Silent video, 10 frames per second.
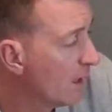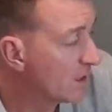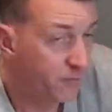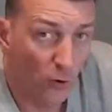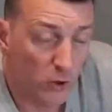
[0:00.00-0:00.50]

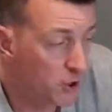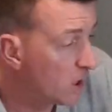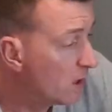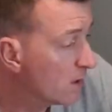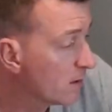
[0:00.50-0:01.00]
It's
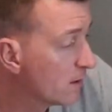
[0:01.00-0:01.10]
4G,